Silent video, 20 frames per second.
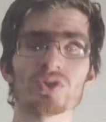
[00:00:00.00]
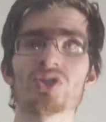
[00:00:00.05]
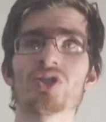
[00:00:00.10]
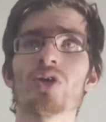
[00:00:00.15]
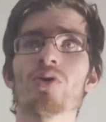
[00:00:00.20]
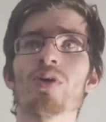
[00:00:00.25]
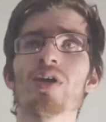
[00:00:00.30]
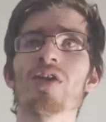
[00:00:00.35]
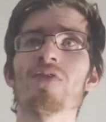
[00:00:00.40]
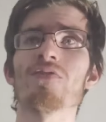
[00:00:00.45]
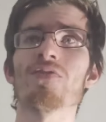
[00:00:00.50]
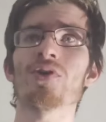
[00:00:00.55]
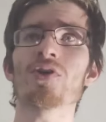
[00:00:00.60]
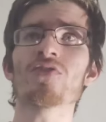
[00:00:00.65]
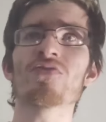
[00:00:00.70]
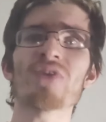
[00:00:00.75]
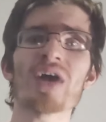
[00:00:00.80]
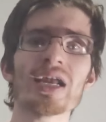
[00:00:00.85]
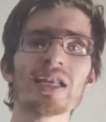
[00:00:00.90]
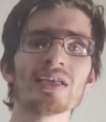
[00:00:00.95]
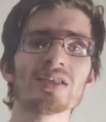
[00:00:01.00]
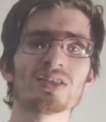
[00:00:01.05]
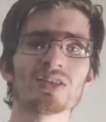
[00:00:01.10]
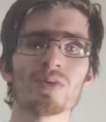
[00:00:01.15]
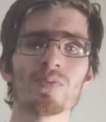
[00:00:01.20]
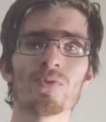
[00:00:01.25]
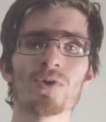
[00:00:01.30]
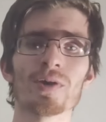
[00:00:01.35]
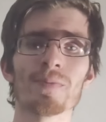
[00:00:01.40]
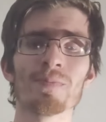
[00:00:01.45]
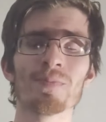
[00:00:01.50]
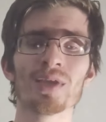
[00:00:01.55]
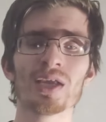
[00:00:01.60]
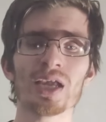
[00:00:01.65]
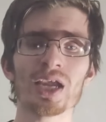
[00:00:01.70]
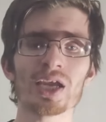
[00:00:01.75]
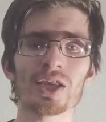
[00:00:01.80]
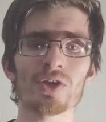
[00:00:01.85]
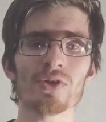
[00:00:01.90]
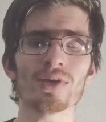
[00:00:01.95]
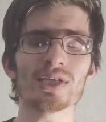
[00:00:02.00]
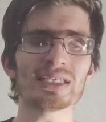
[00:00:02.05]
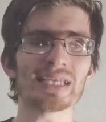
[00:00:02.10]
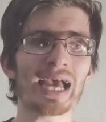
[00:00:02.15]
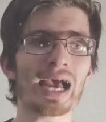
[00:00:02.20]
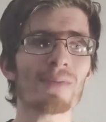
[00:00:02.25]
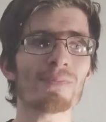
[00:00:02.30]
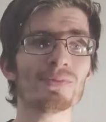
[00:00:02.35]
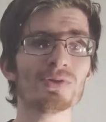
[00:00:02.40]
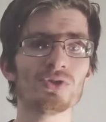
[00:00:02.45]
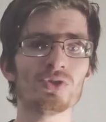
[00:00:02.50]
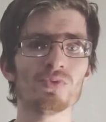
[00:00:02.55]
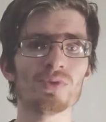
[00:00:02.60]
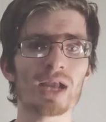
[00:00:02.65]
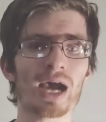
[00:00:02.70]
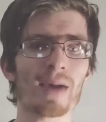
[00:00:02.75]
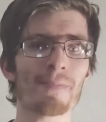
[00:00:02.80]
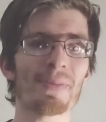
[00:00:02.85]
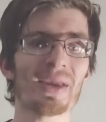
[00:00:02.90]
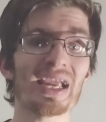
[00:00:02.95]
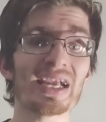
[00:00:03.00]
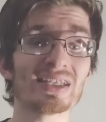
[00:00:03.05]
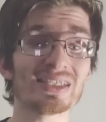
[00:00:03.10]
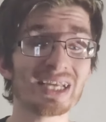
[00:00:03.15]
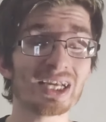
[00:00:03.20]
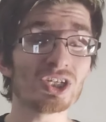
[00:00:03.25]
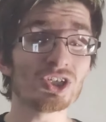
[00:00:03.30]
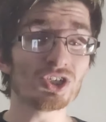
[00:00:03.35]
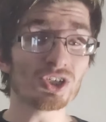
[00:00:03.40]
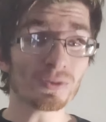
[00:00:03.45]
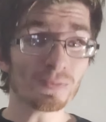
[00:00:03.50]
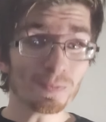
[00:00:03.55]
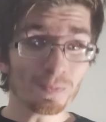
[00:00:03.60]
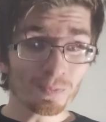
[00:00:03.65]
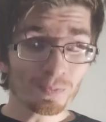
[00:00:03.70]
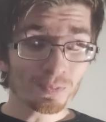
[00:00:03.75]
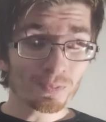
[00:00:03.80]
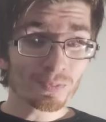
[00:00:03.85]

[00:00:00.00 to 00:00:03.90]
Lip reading: So if you're fighting someone and you just happen to not pay attention